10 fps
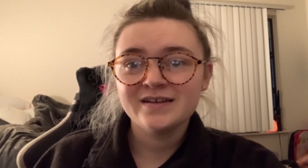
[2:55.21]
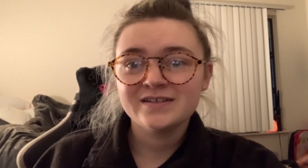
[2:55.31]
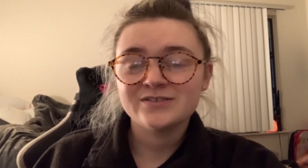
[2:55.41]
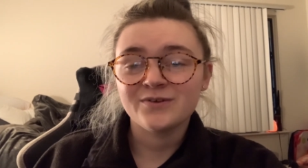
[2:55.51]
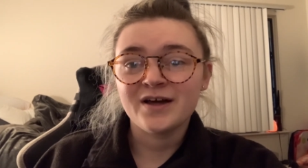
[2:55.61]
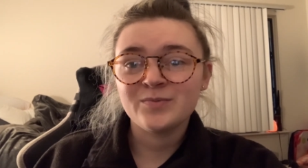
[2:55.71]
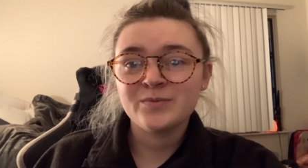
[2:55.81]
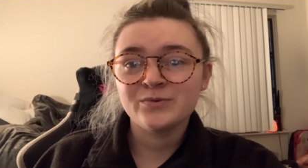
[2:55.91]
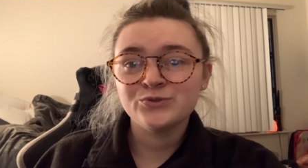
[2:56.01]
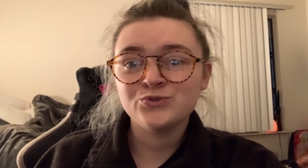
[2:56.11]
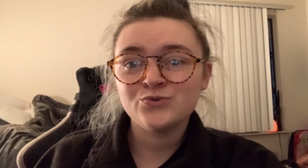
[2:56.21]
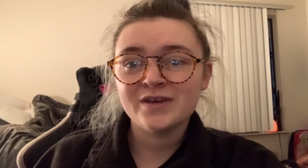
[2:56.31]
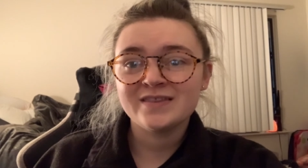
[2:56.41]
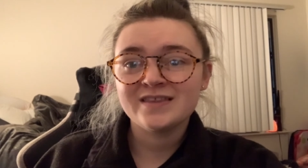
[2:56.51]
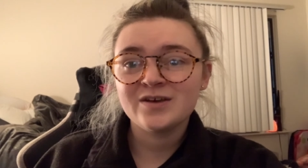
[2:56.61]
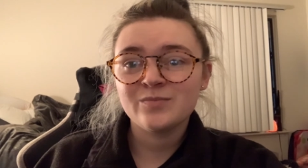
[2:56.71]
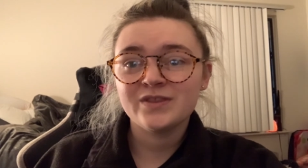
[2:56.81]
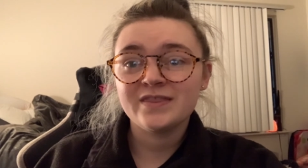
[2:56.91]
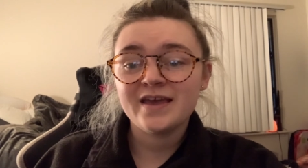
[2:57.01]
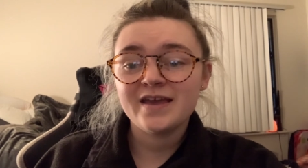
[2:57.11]
so a lot of people do get them,
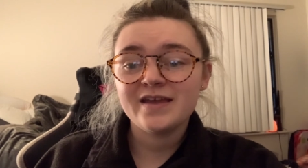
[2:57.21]
but they